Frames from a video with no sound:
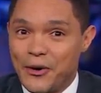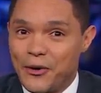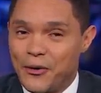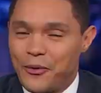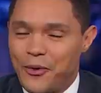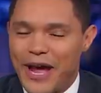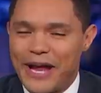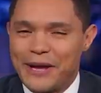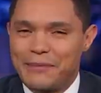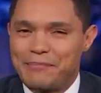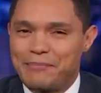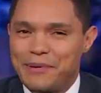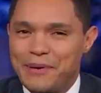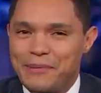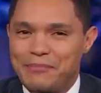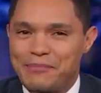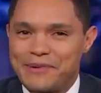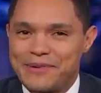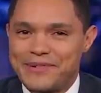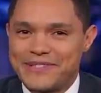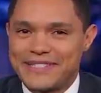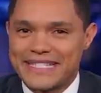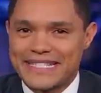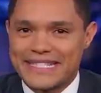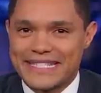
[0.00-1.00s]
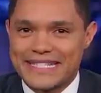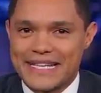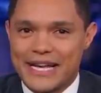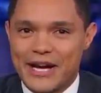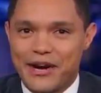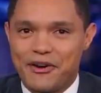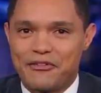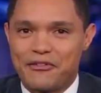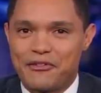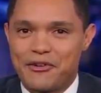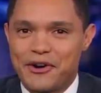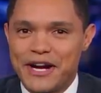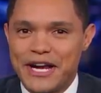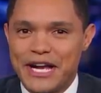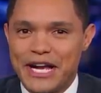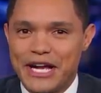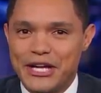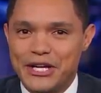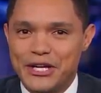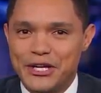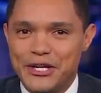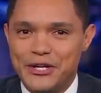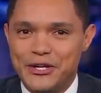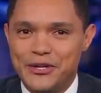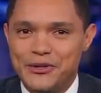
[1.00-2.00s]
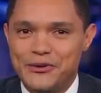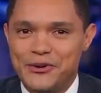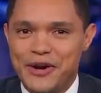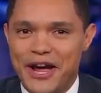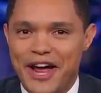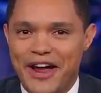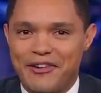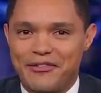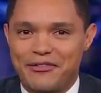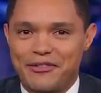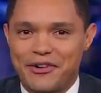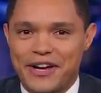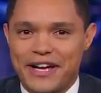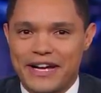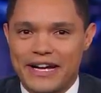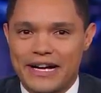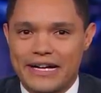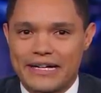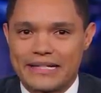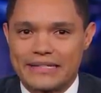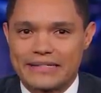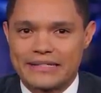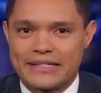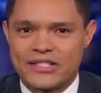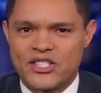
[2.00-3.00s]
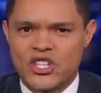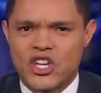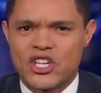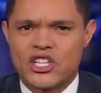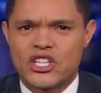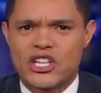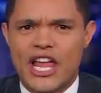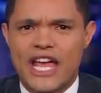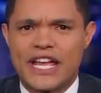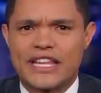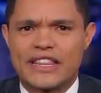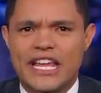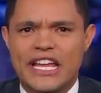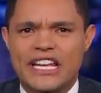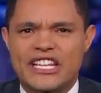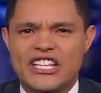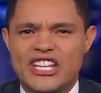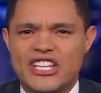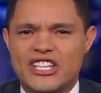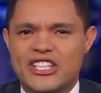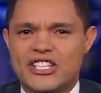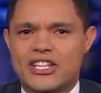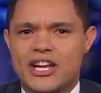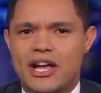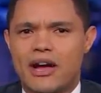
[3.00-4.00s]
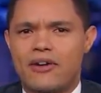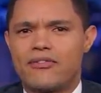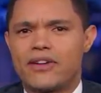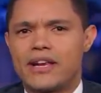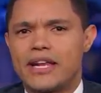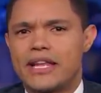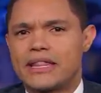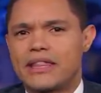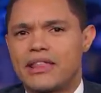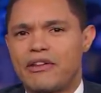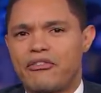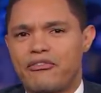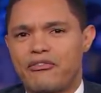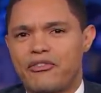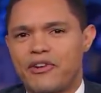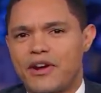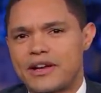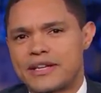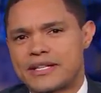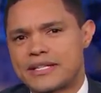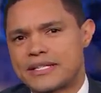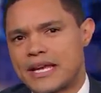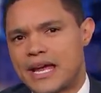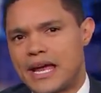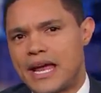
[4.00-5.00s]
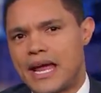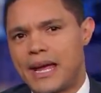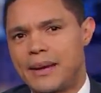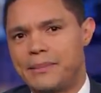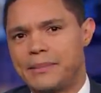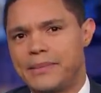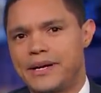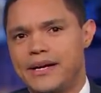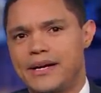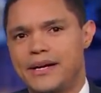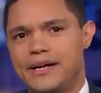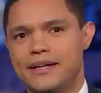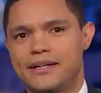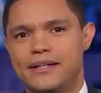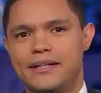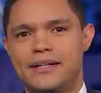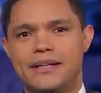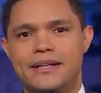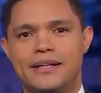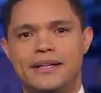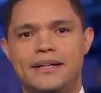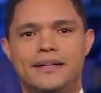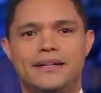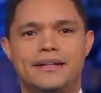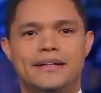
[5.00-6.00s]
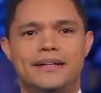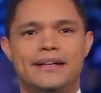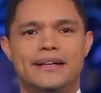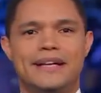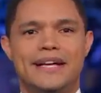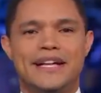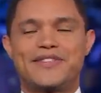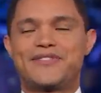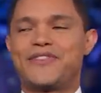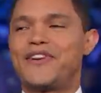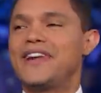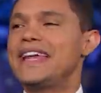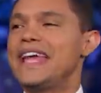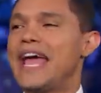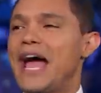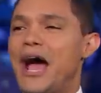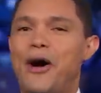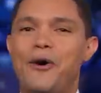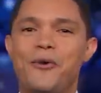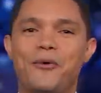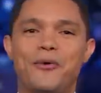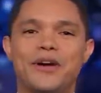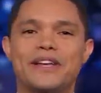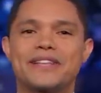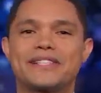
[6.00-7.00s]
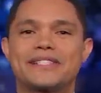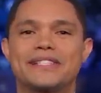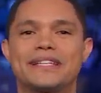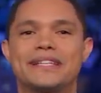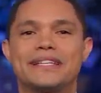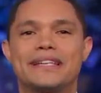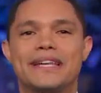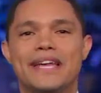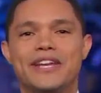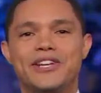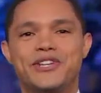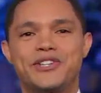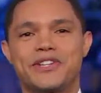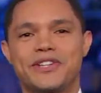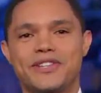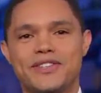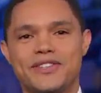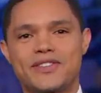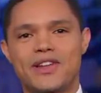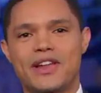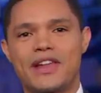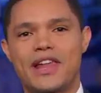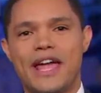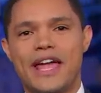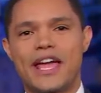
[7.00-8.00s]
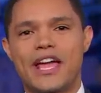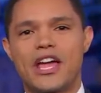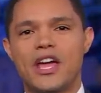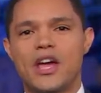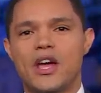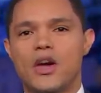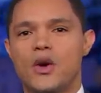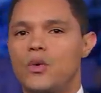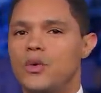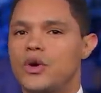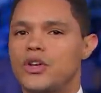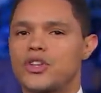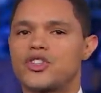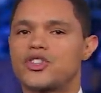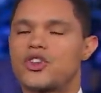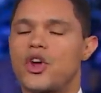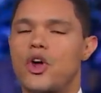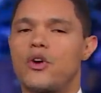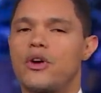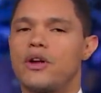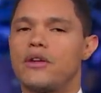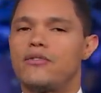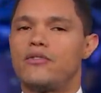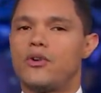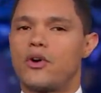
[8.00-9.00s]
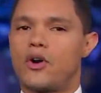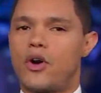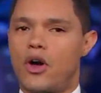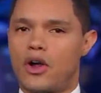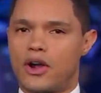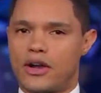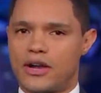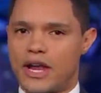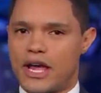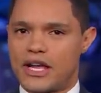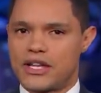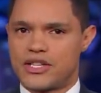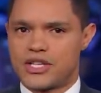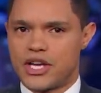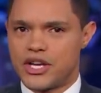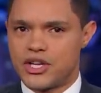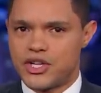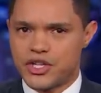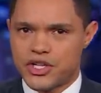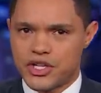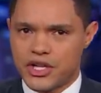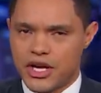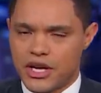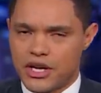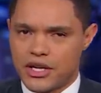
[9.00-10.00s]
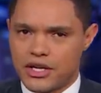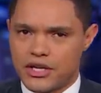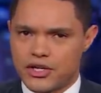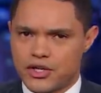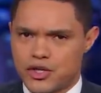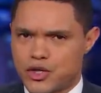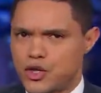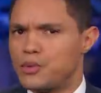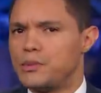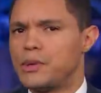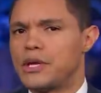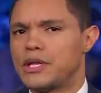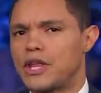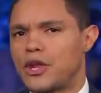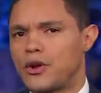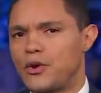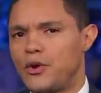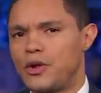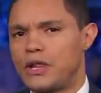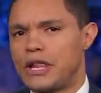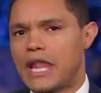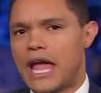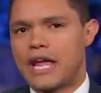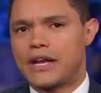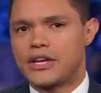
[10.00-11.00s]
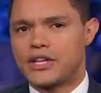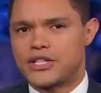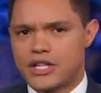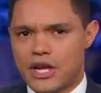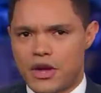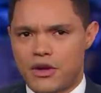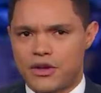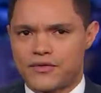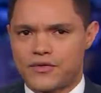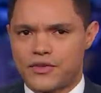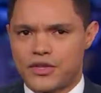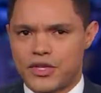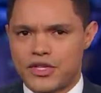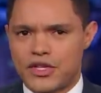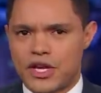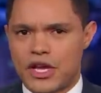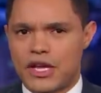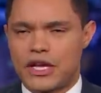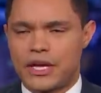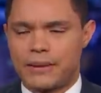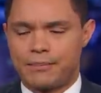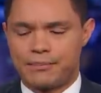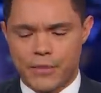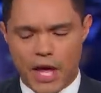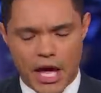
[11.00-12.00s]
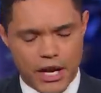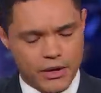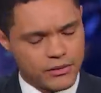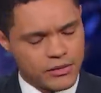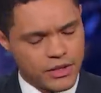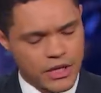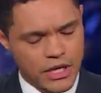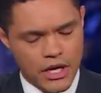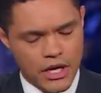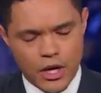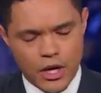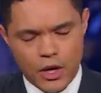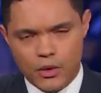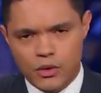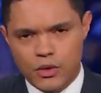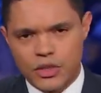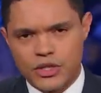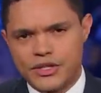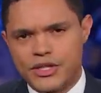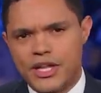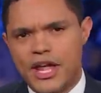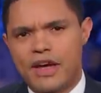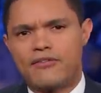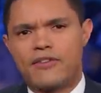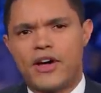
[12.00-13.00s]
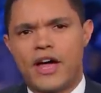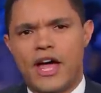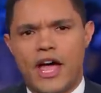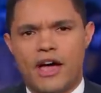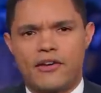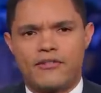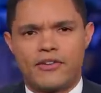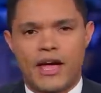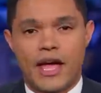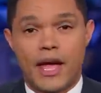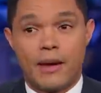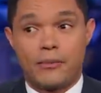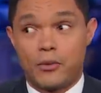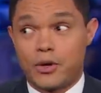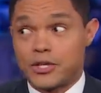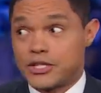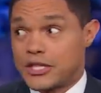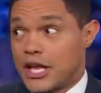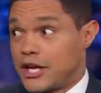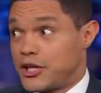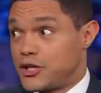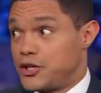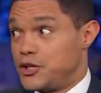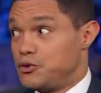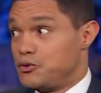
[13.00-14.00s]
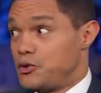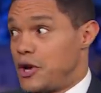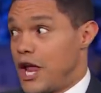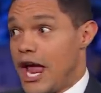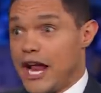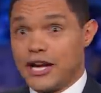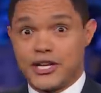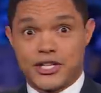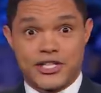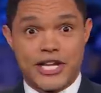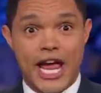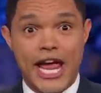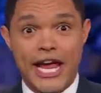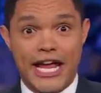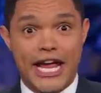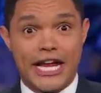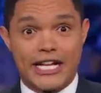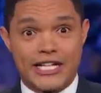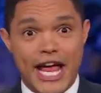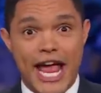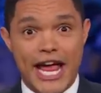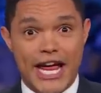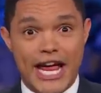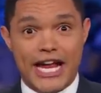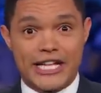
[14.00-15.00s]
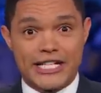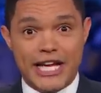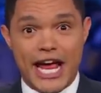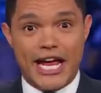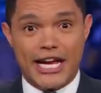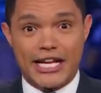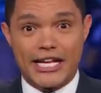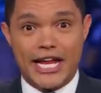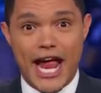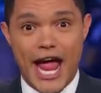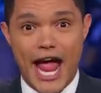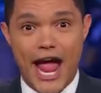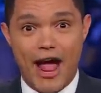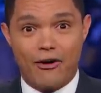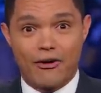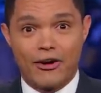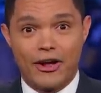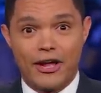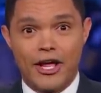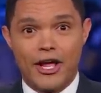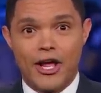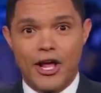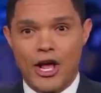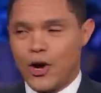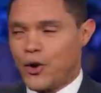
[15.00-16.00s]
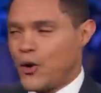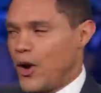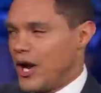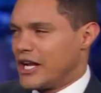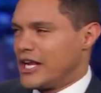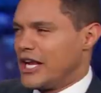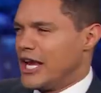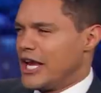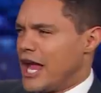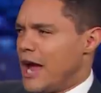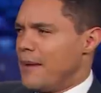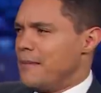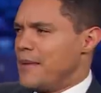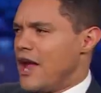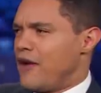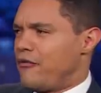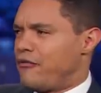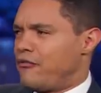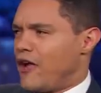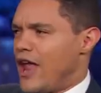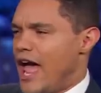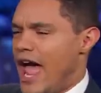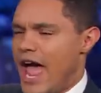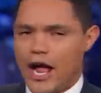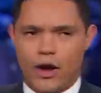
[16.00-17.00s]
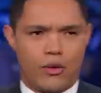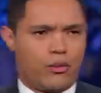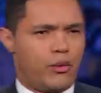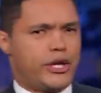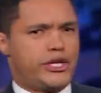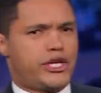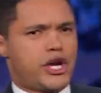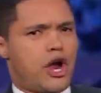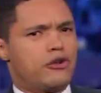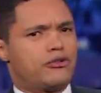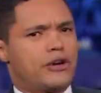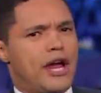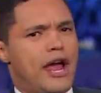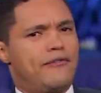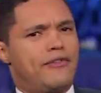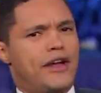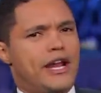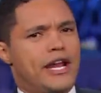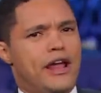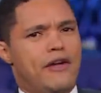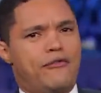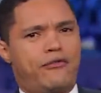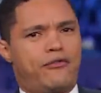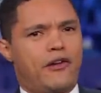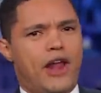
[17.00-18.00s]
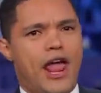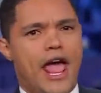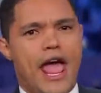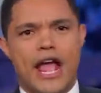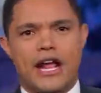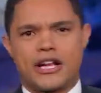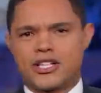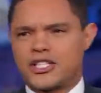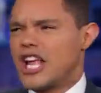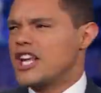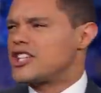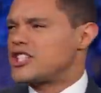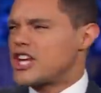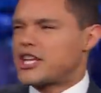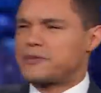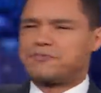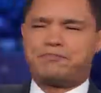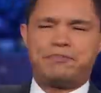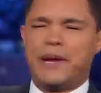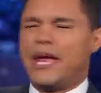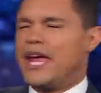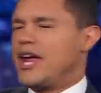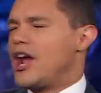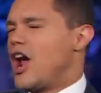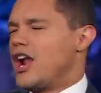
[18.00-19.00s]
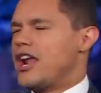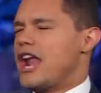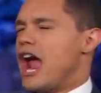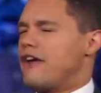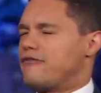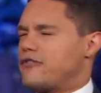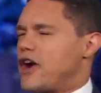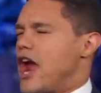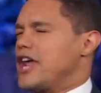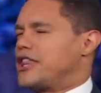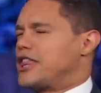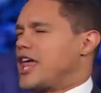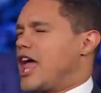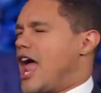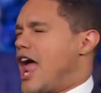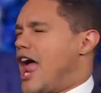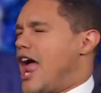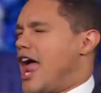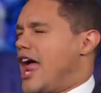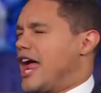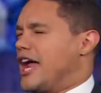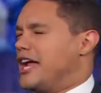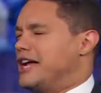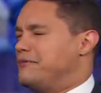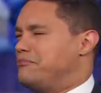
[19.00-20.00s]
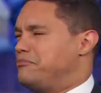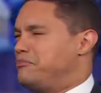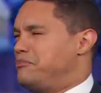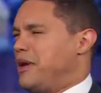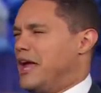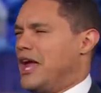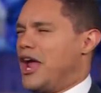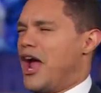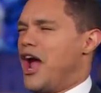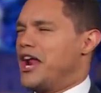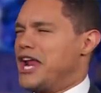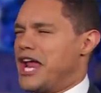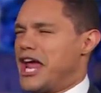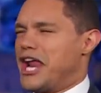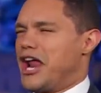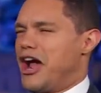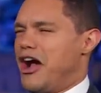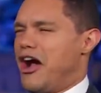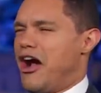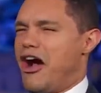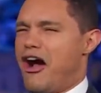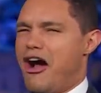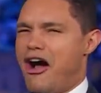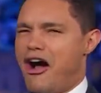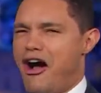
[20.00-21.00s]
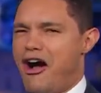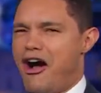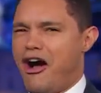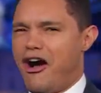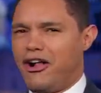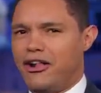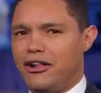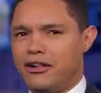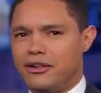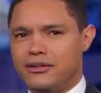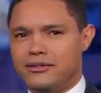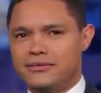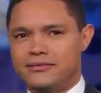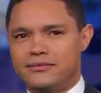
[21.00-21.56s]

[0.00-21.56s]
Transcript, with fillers: White people discovering a new Africa, just like they discovered it the first time, huh? It's funny how Western nations are like, we're sorry for colonization and assuming that all land is ours for the taking. That will never ever happen. What's that? New land? Take it, take it, take it now! Quickly, get me a flag! We don't have any flags. Then just pee on everything! Pee on it all!